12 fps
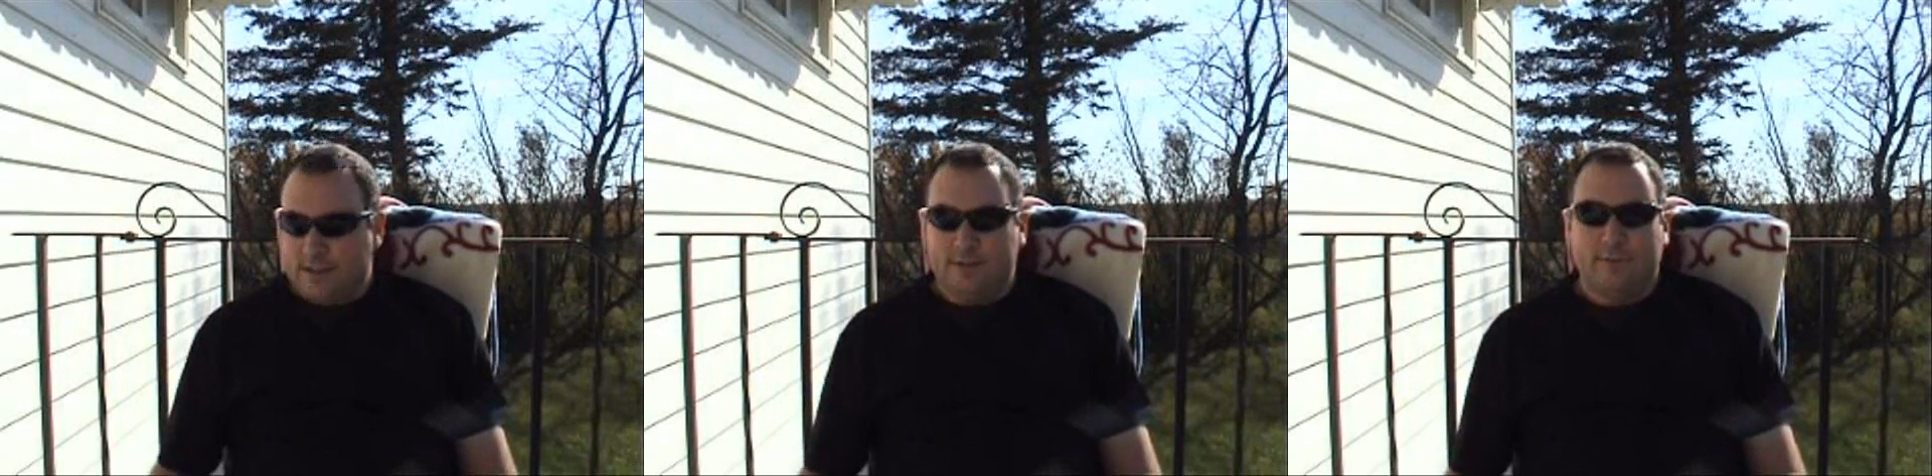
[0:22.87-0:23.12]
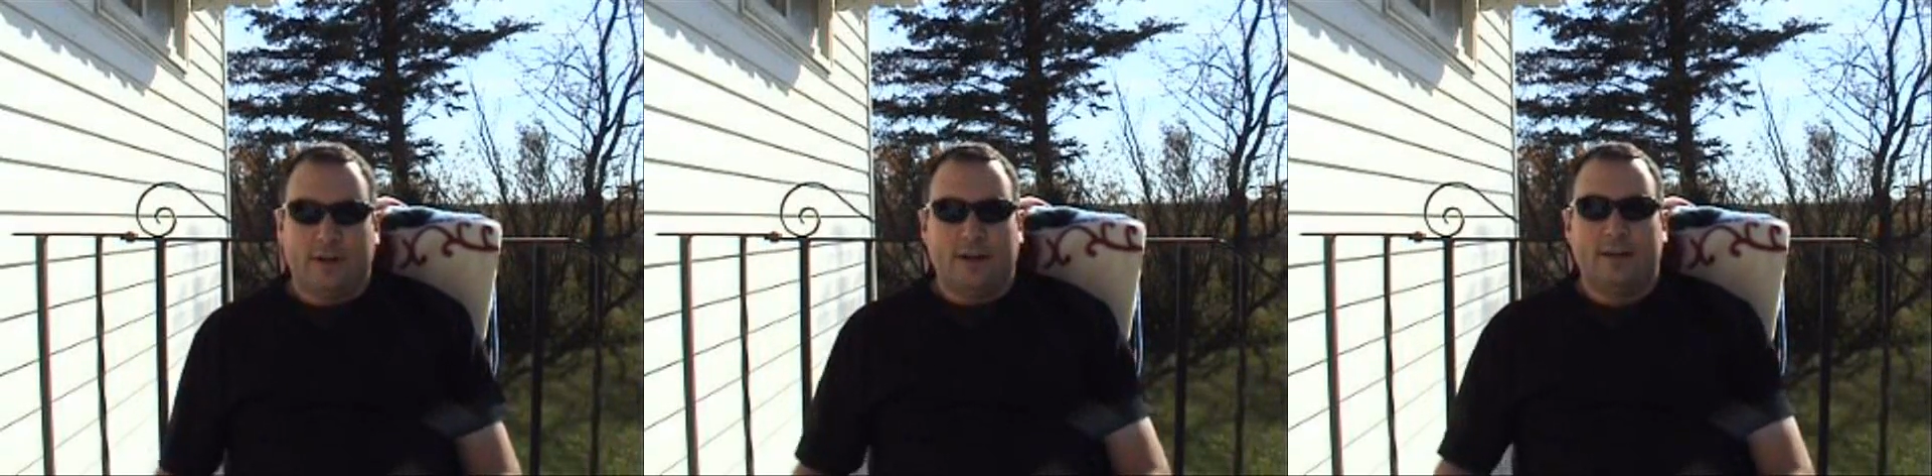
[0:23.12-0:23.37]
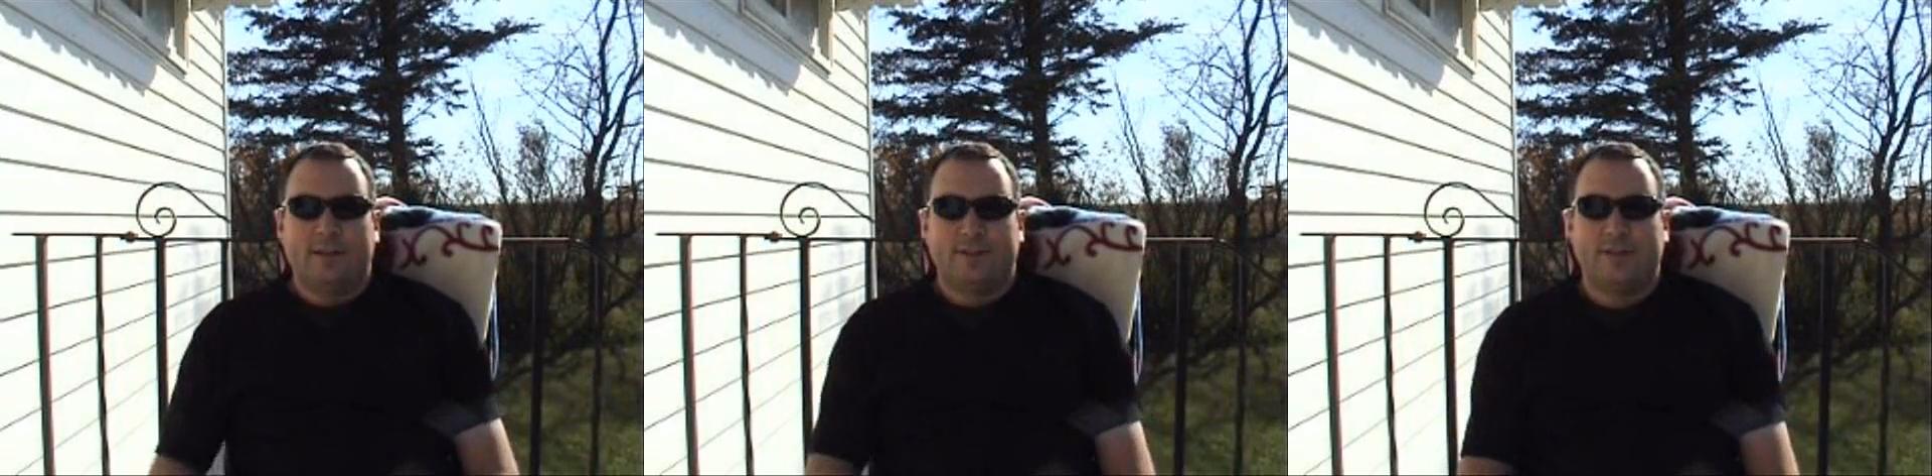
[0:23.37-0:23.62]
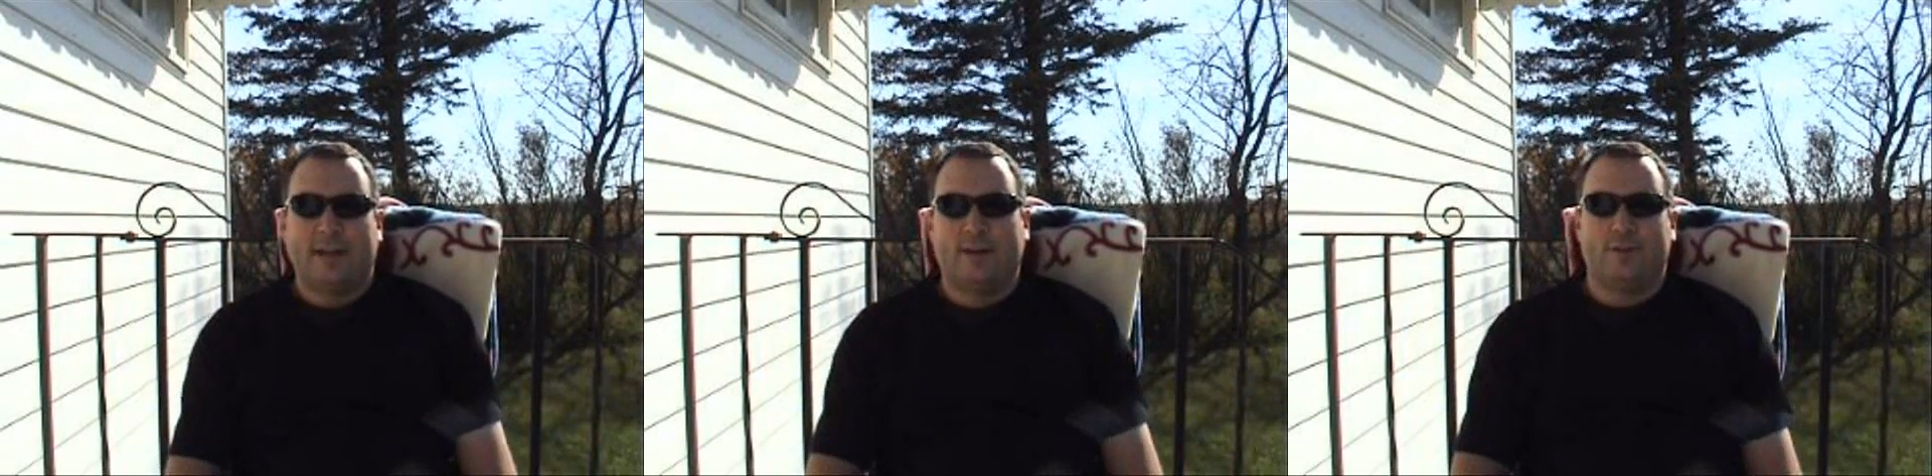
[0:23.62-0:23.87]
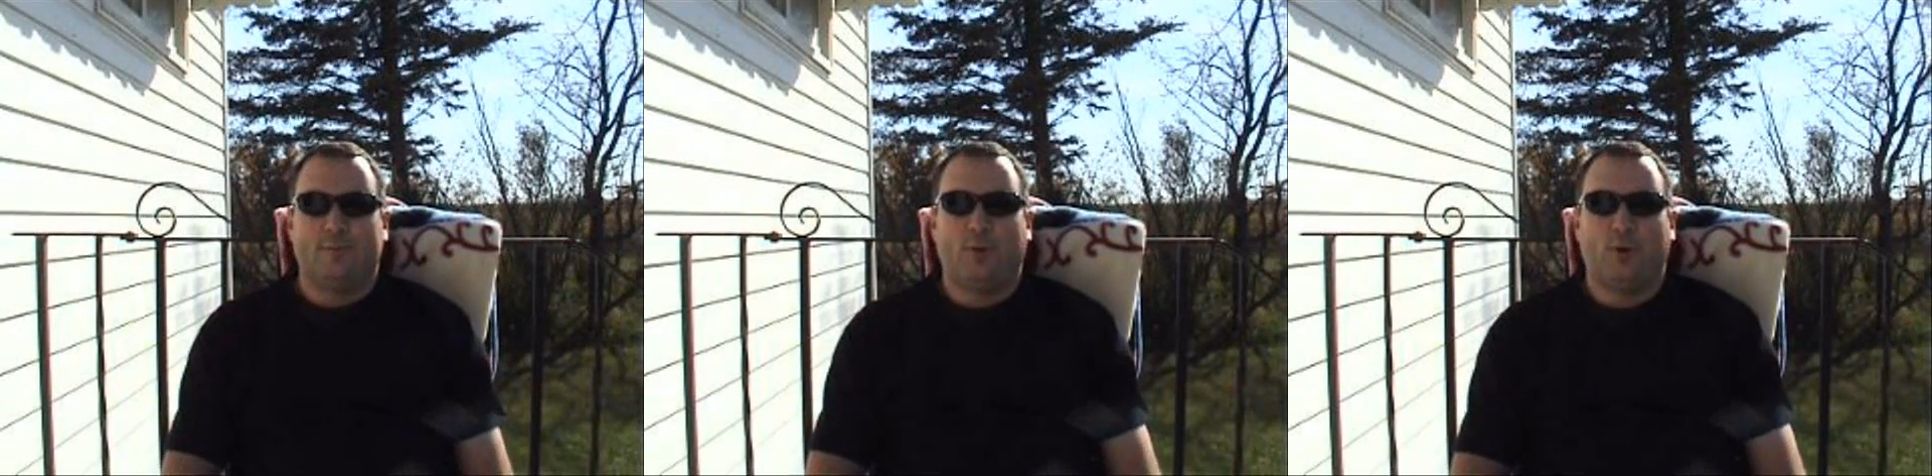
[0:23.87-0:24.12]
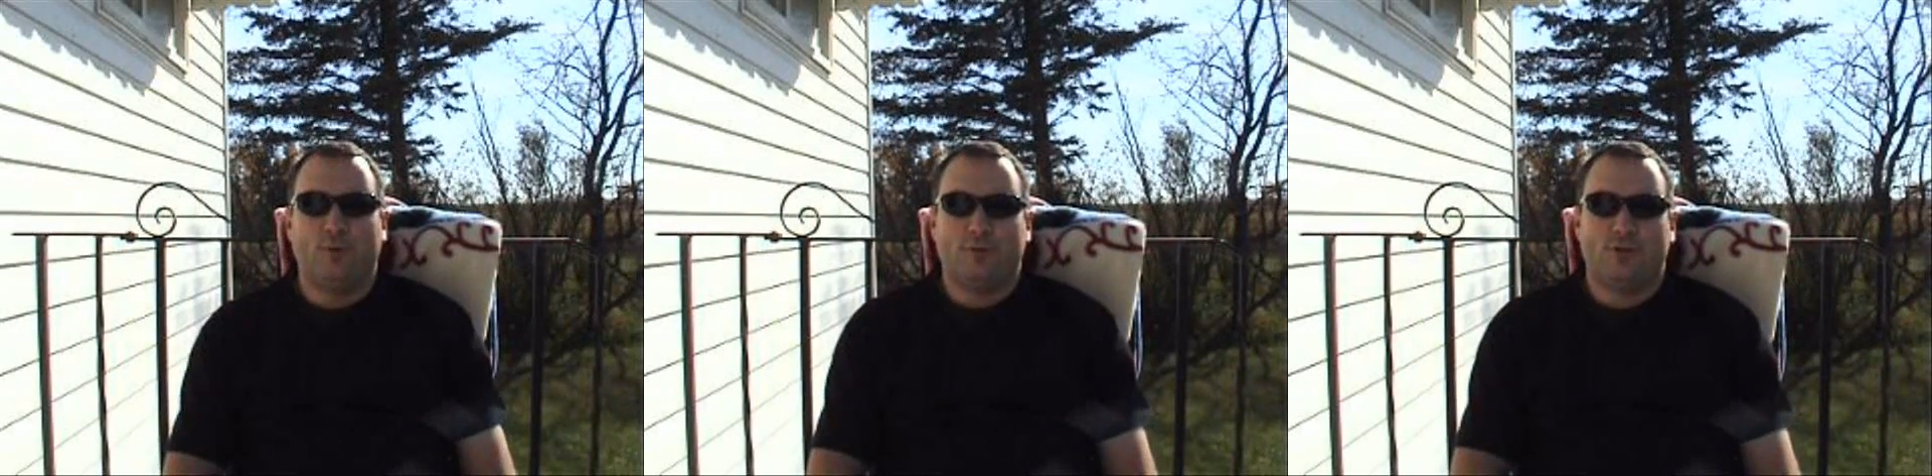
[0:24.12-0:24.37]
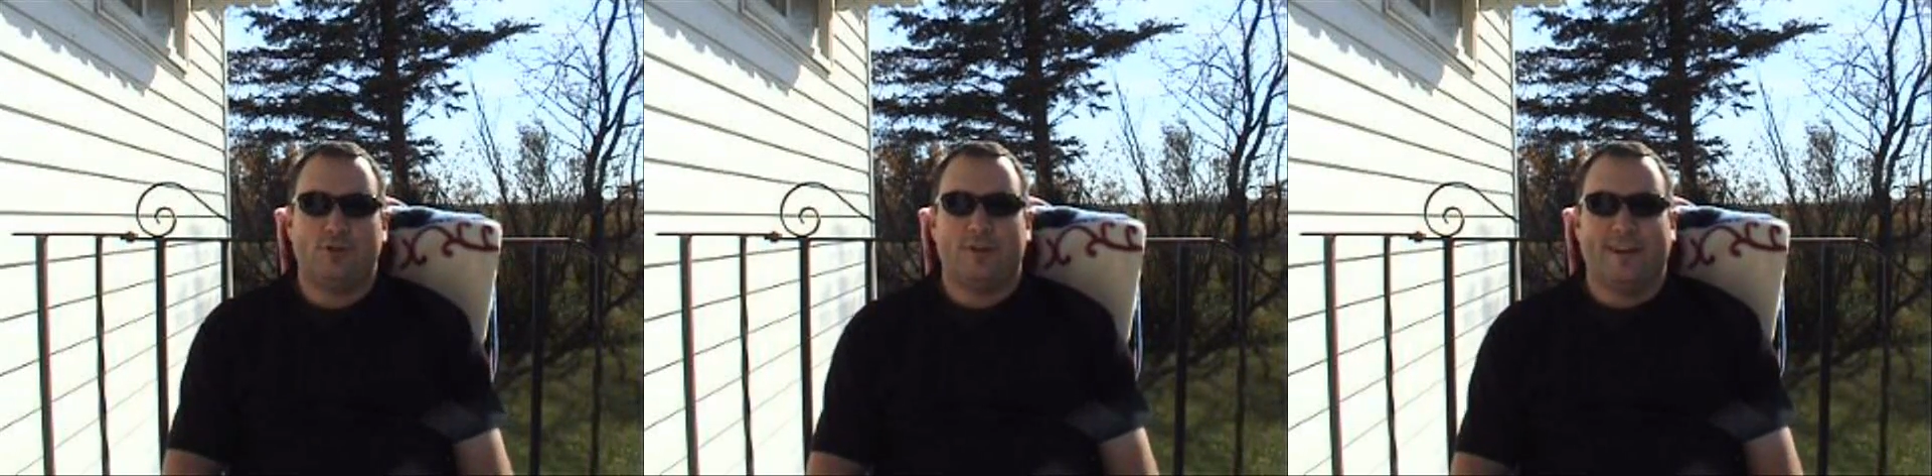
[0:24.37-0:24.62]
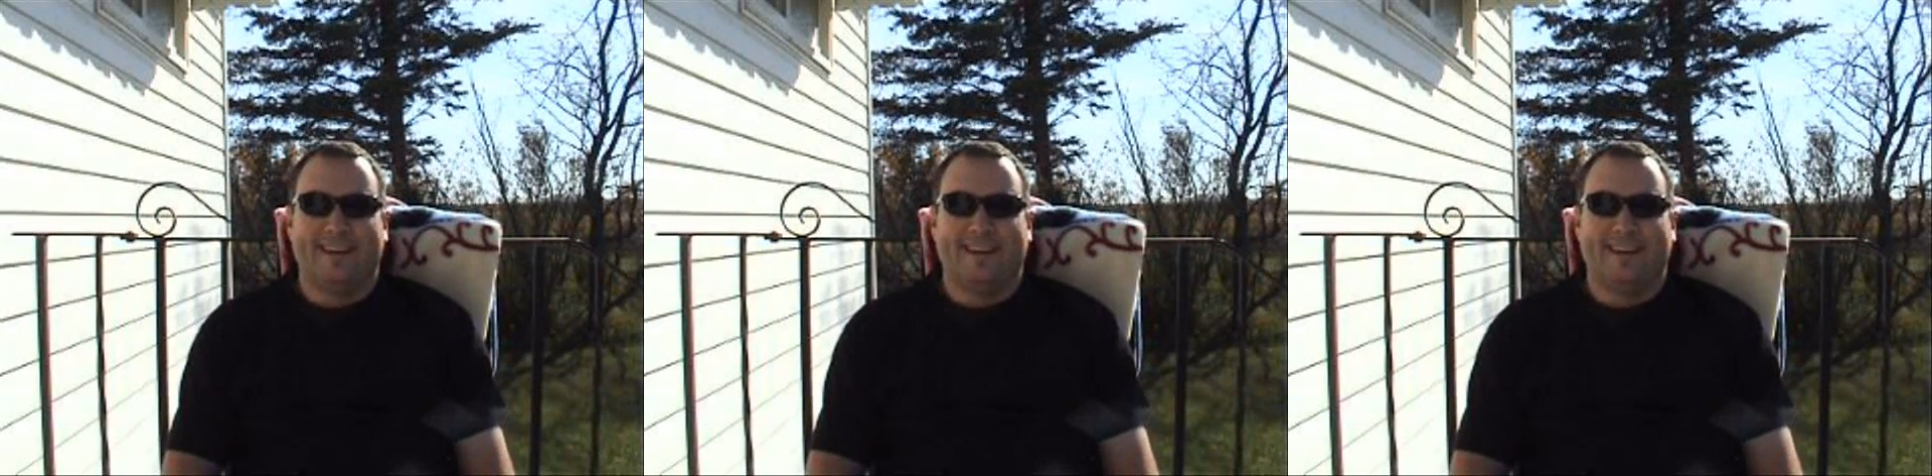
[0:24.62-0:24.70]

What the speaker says: to sit out on the porch.